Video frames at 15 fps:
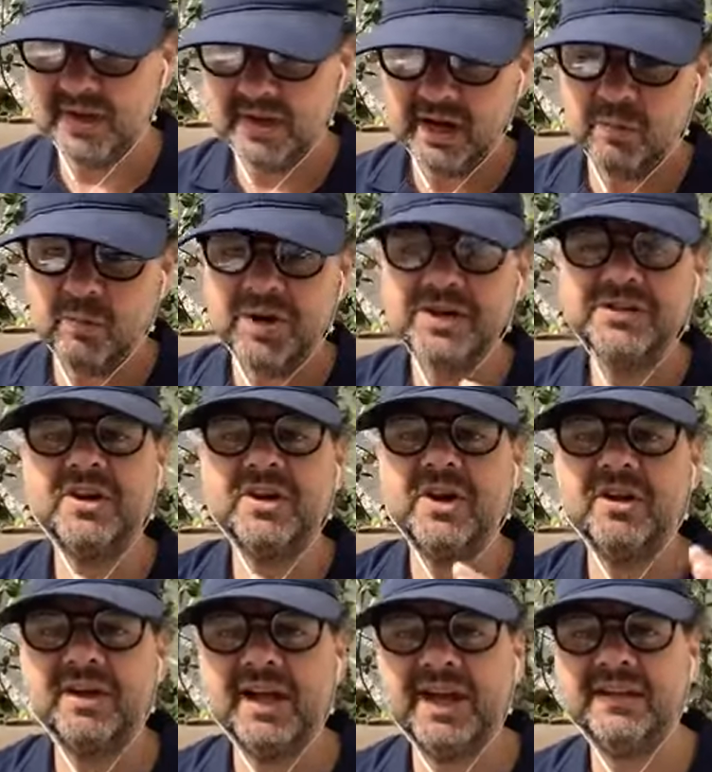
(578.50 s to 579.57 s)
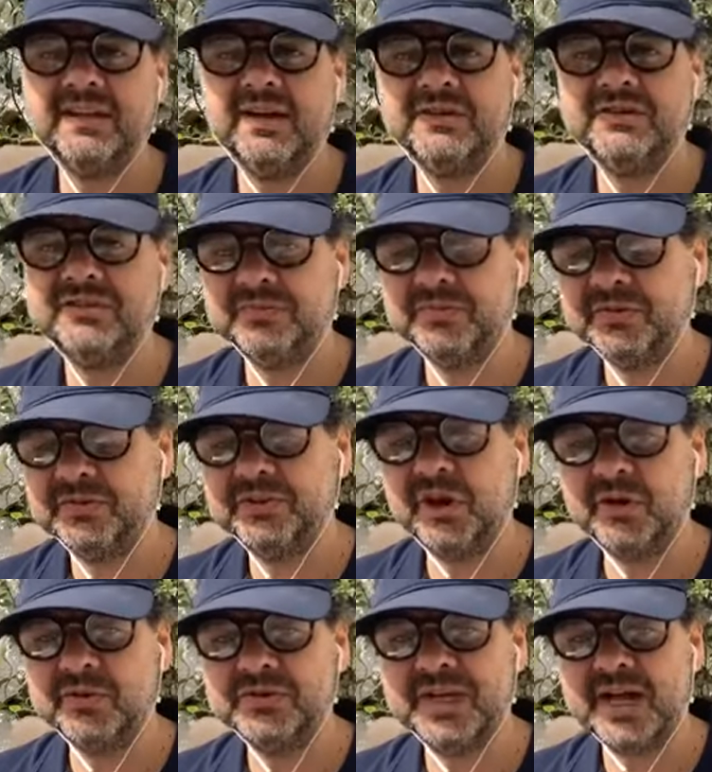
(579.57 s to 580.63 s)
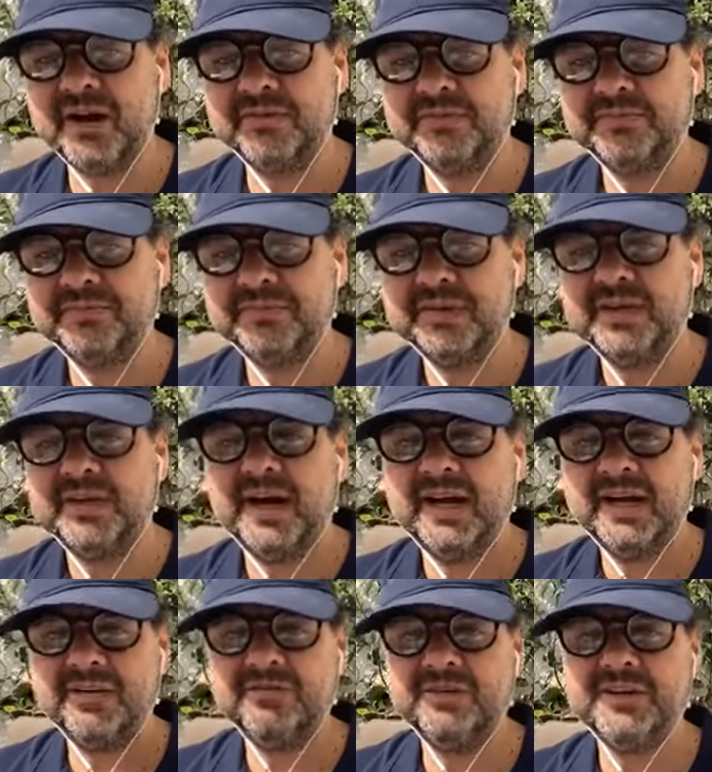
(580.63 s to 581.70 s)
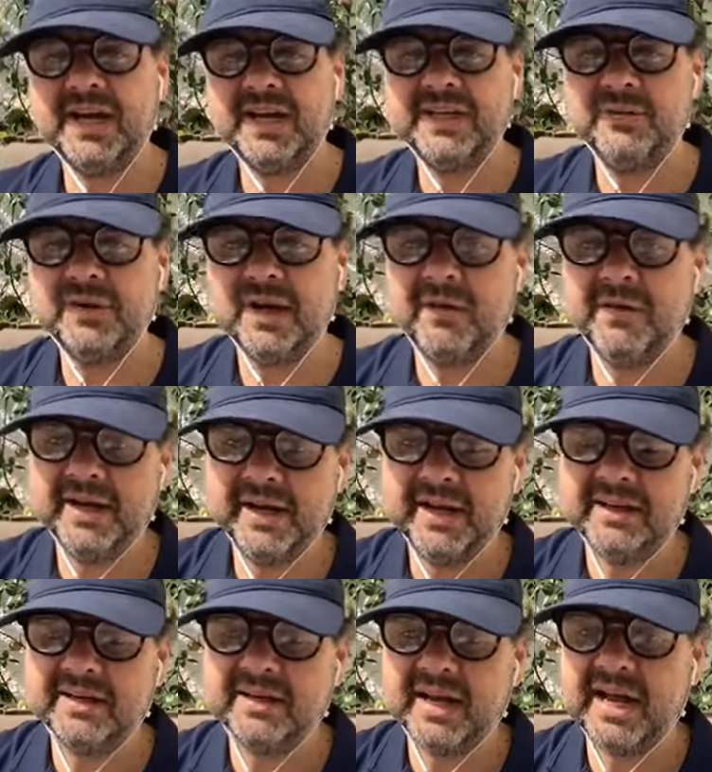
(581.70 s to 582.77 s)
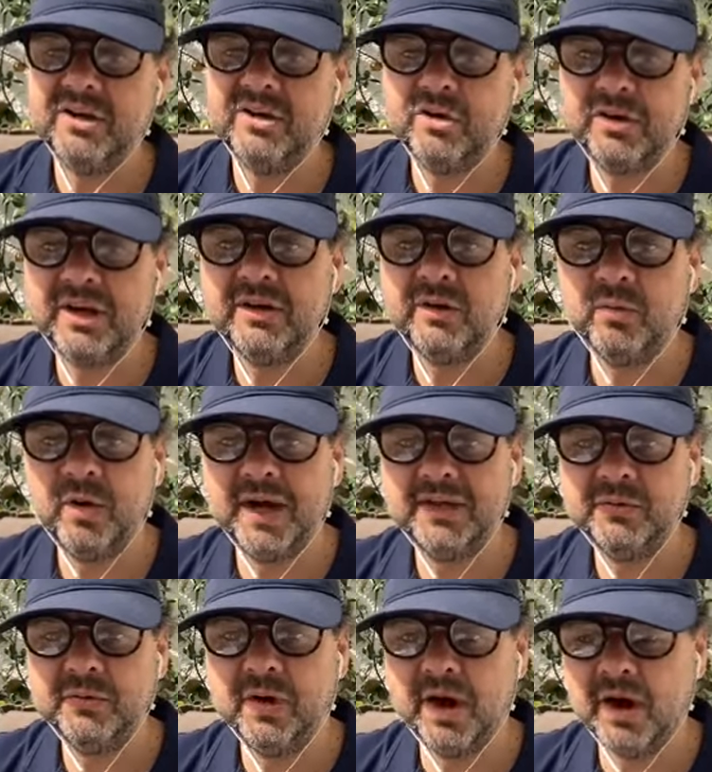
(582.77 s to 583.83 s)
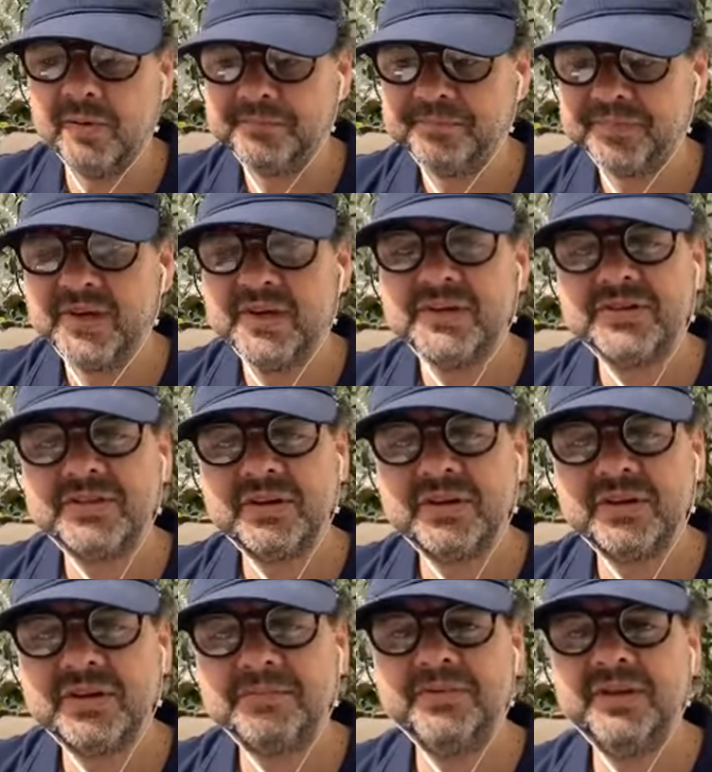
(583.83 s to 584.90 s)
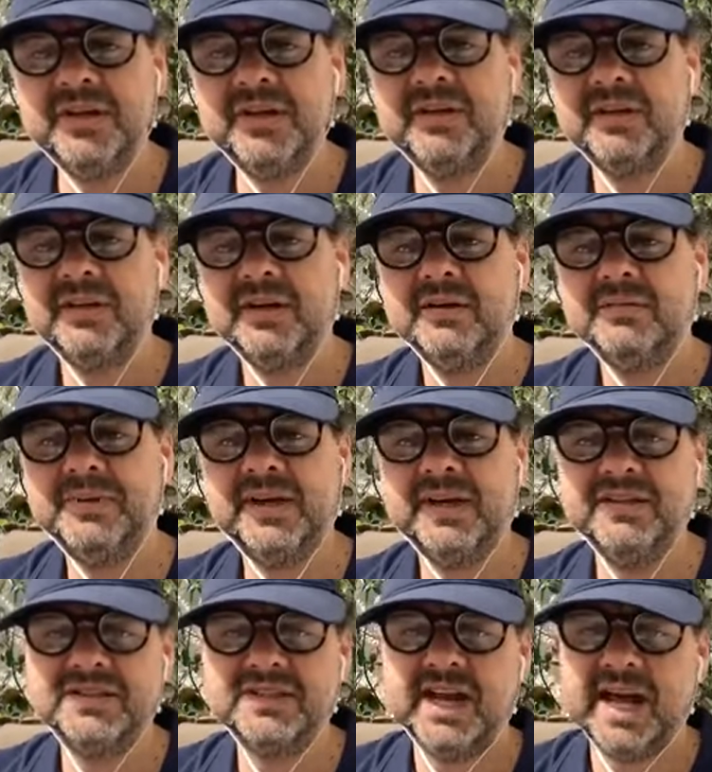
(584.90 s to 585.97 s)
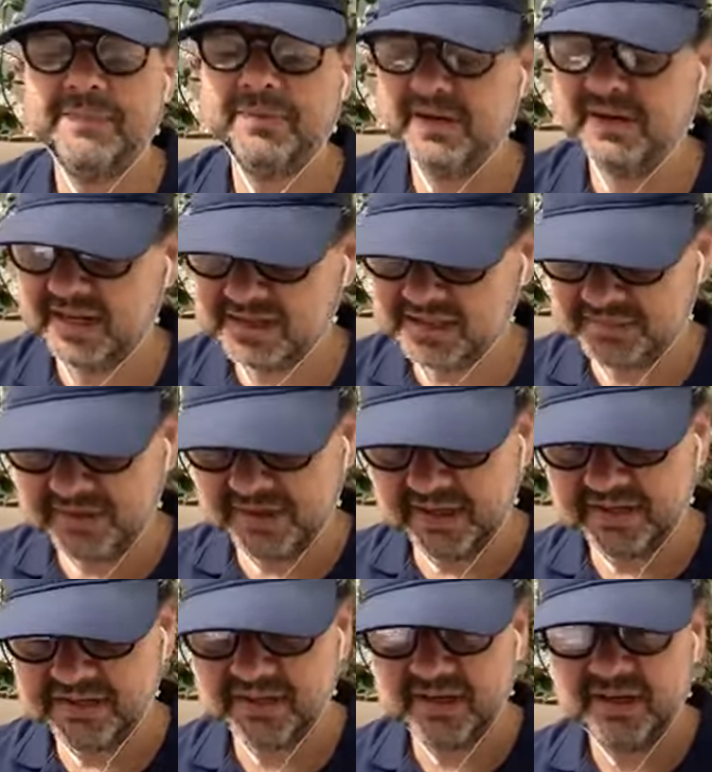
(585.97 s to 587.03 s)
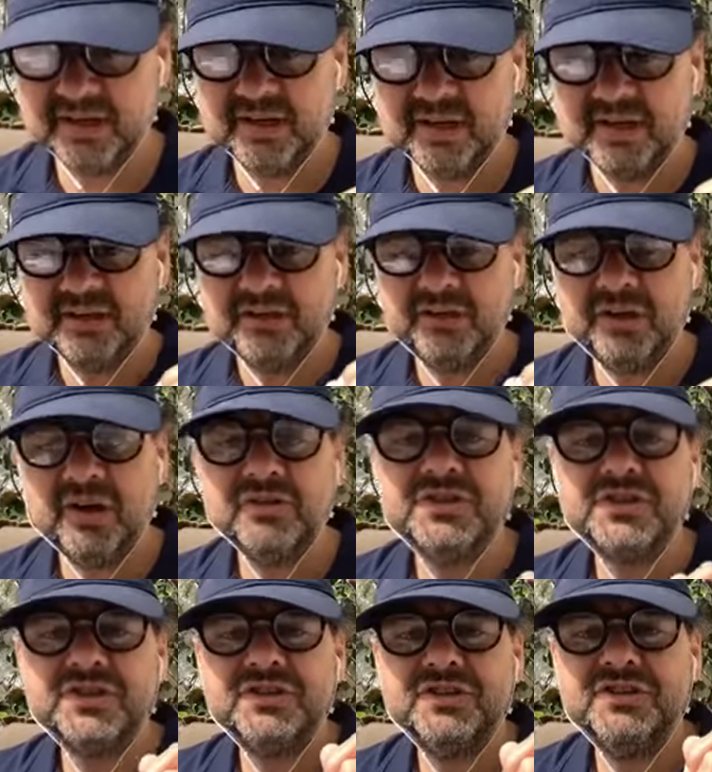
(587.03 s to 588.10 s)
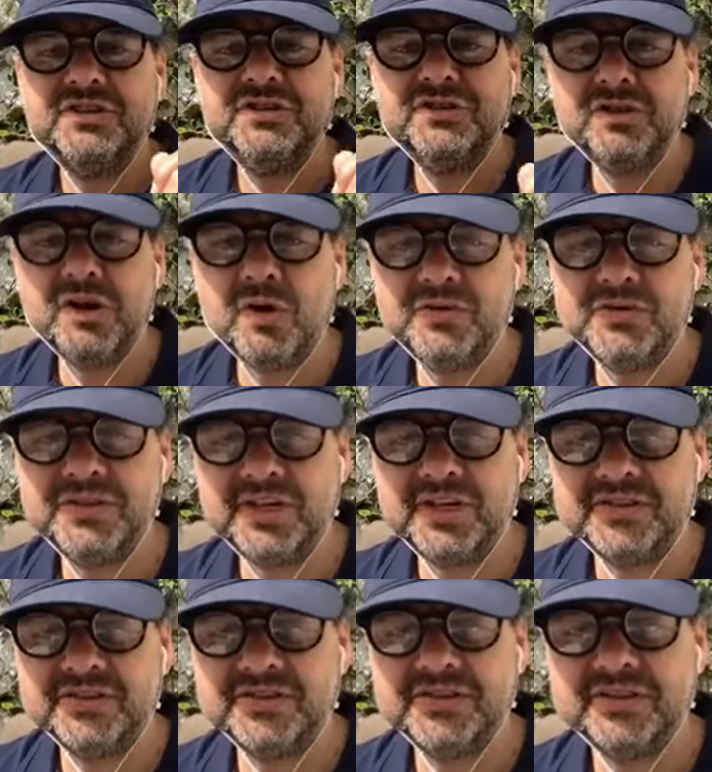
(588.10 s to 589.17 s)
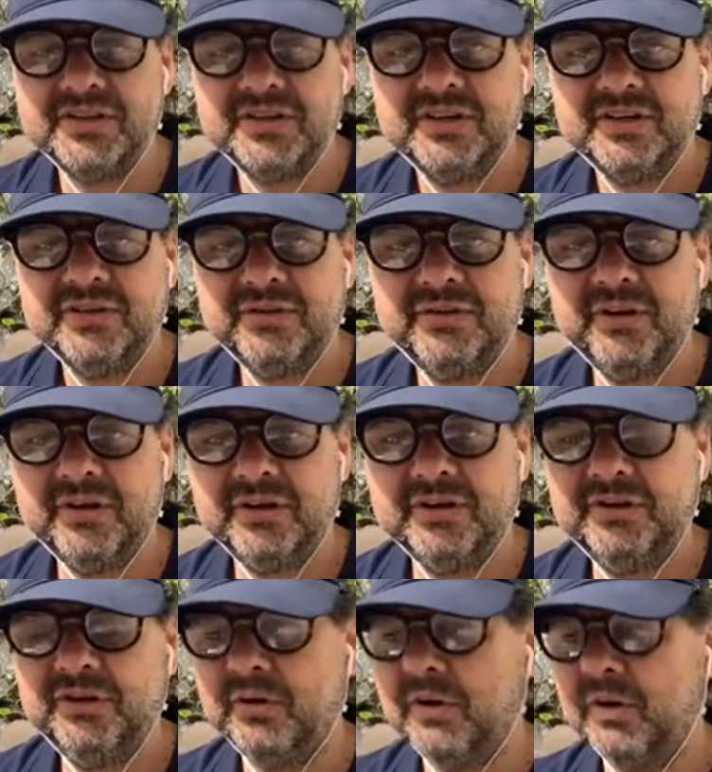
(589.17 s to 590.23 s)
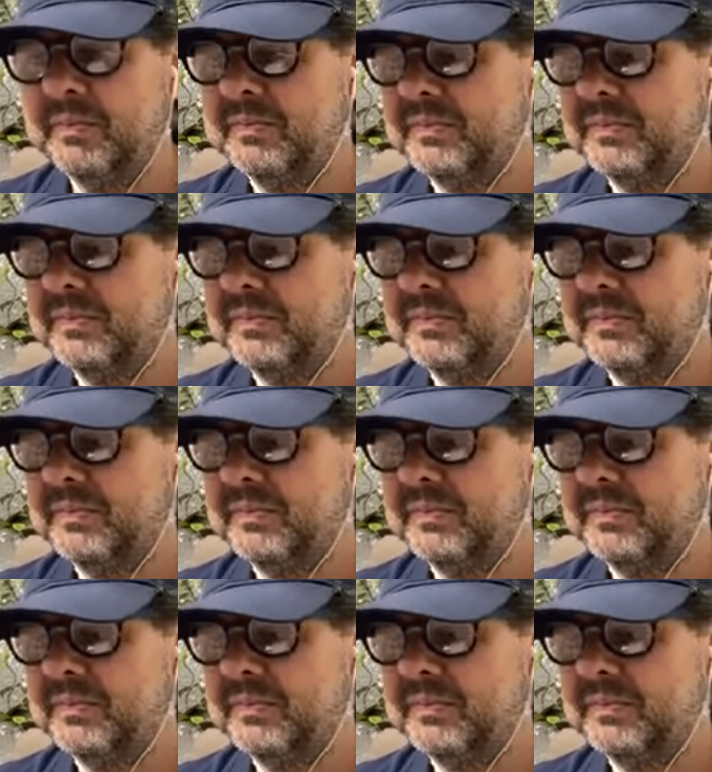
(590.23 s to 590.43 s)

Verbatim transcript: And when you start laying those dials out, and every day you're going in and looking at where you are, something begins to happen. And that something is, you don't just notice that your